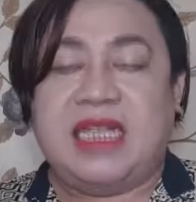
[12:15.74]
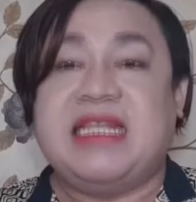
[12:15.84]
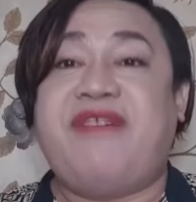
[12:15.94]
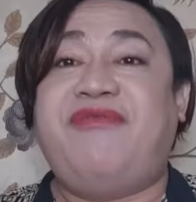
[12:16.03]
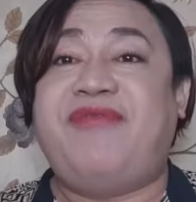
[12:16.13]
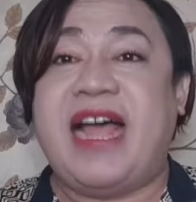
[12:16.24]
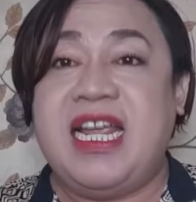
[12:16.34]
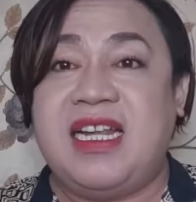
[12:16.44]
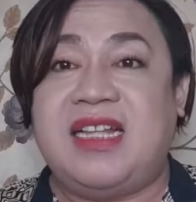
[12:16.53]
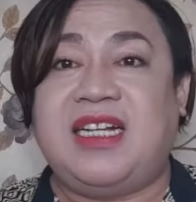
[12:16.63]
The
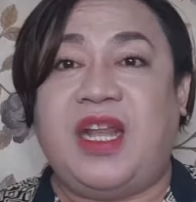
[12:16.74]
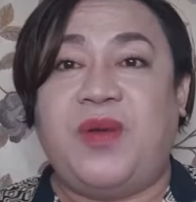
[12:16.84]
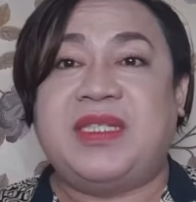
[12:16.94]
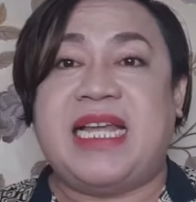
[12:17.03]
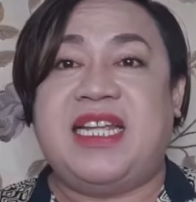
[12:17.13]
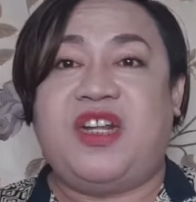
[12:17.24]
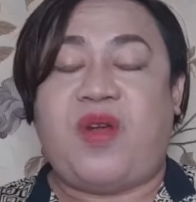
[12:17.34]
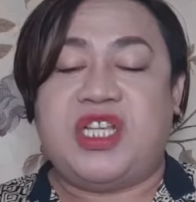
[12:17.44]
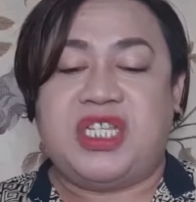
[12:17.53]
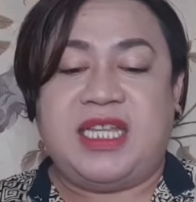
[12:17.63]
final closed-ended
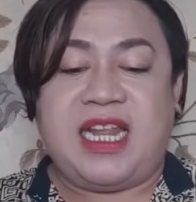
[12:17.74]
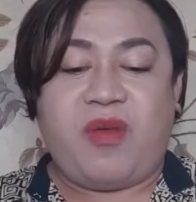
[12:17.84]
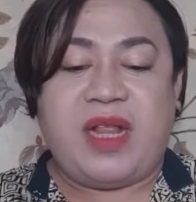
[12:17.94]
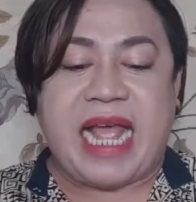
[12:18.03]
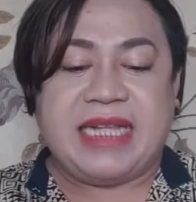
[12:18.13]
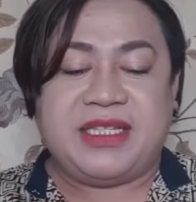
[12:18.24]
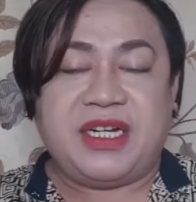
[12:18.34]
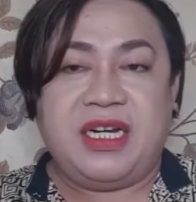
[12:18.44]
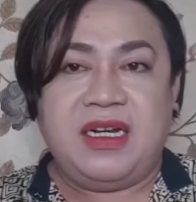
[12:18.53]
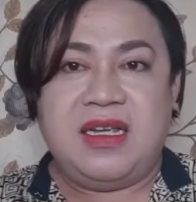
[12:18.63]
question that I will
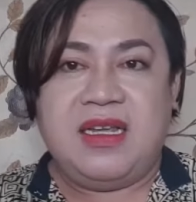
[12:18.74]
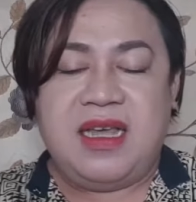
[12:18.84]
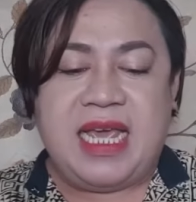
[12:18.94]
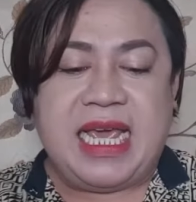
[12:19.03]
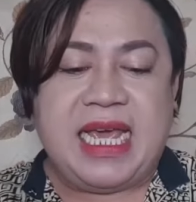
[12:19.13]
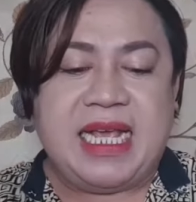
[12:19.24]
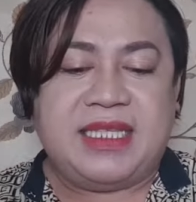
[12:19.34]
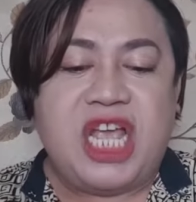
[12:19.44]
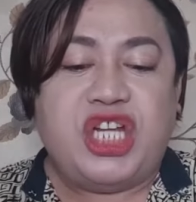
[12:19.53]
answer is,